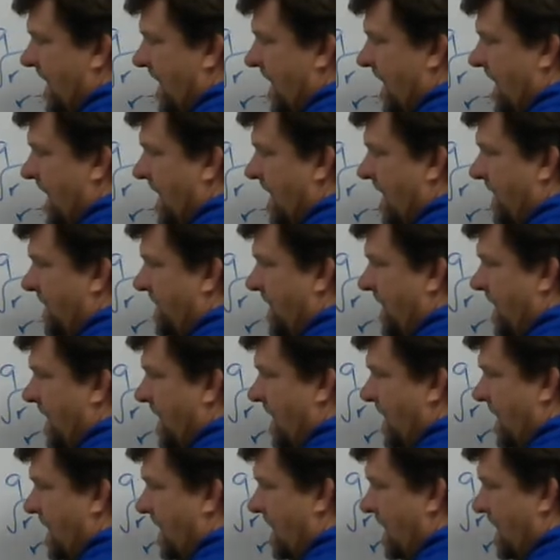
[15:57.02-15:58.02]
And
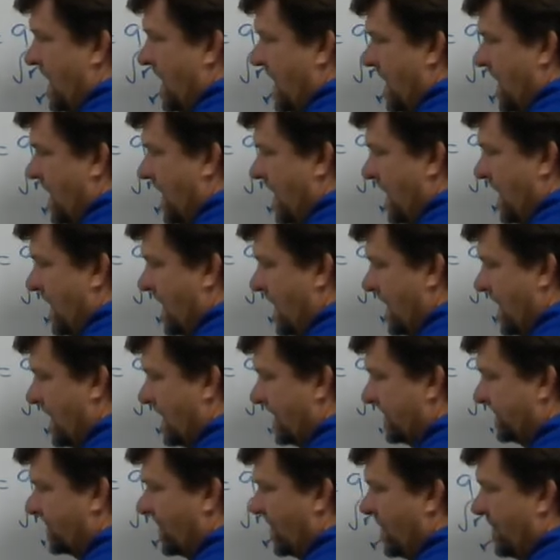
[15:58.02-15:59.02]
then
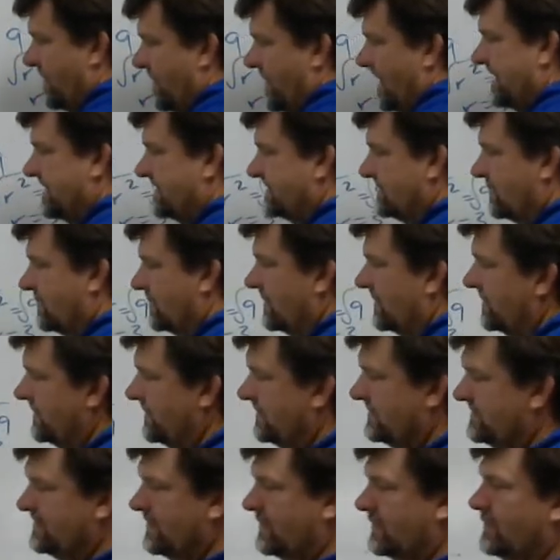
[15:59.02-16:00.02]
draw my sort of
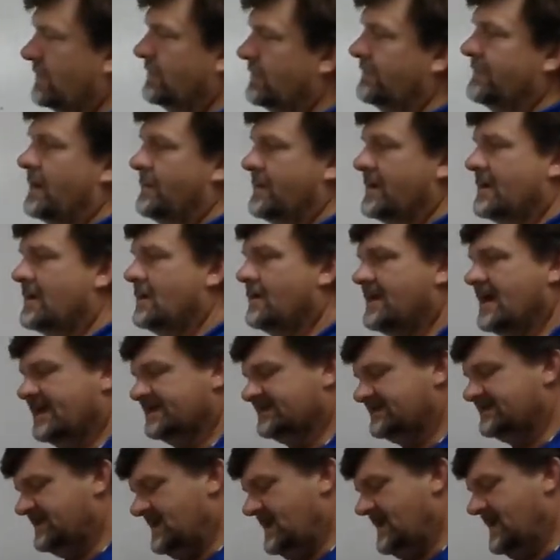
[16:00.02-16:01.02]
circle. There we go.
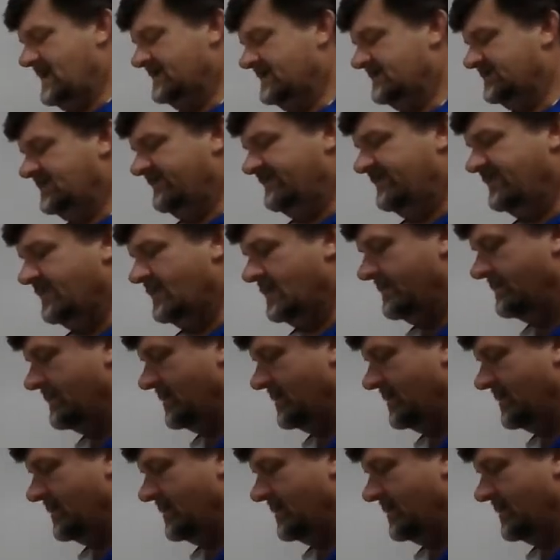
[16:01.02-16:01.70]
That's the answer for number